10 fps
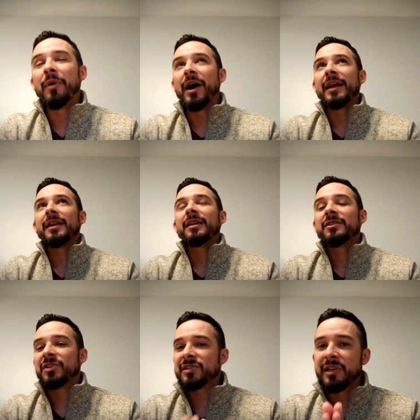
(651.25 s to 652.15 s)
But
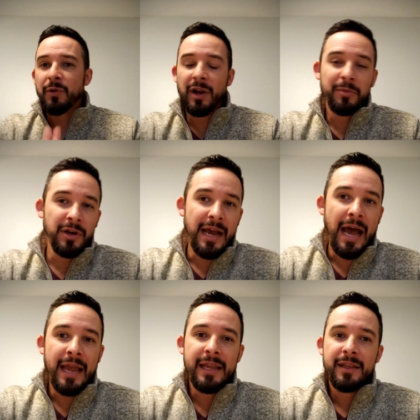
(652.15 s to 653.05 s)
just an incredible
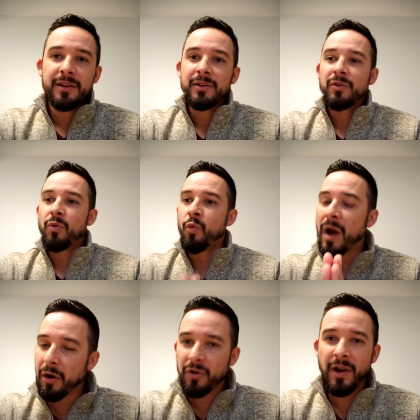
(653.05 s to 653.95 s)
guy.
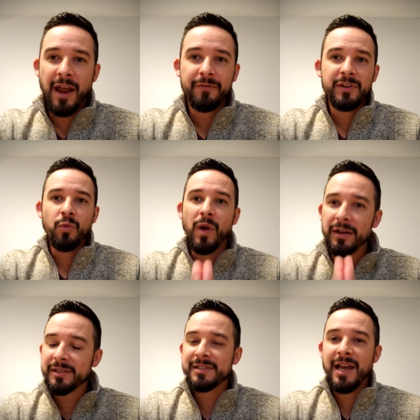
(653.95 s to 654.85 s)
Well-crafted,
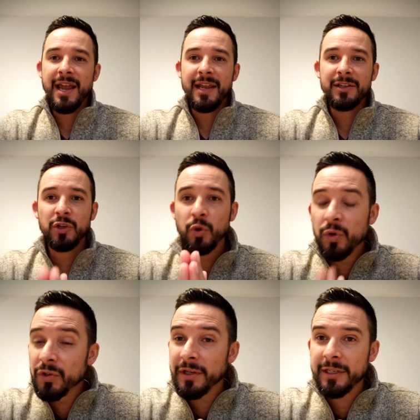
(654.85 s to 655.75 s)
well-designed,
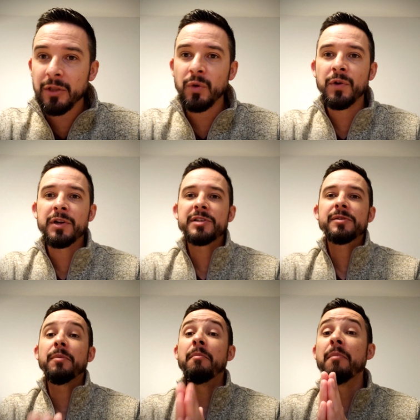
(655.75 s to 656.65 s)
cool-looking
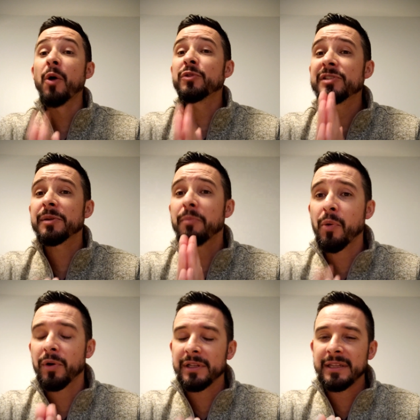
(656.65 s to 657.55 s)
lures. Most
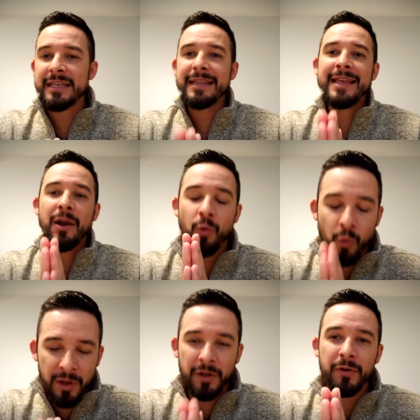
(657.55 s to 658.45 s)
importantly, that
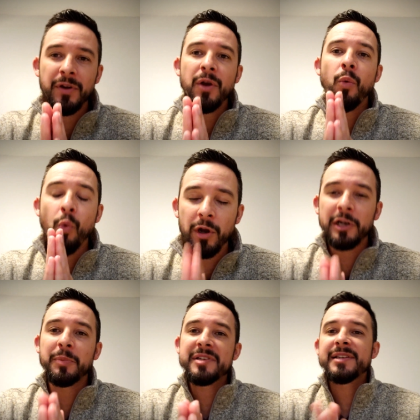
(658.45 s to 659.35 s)
will
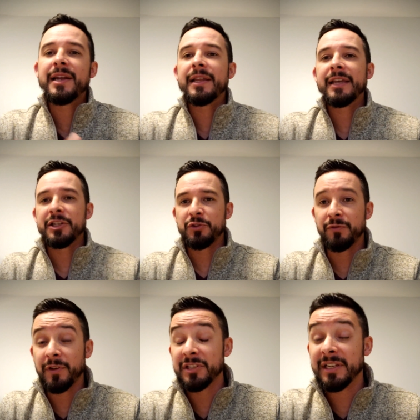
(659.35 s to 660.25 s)
100% catch
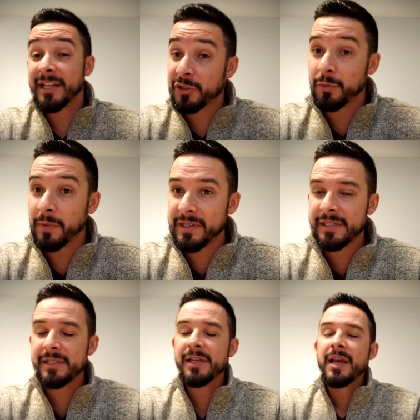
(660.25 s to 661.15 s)
you fish and catch you
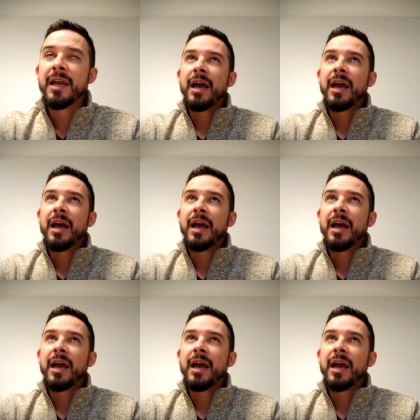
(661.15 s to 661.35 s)
muskies.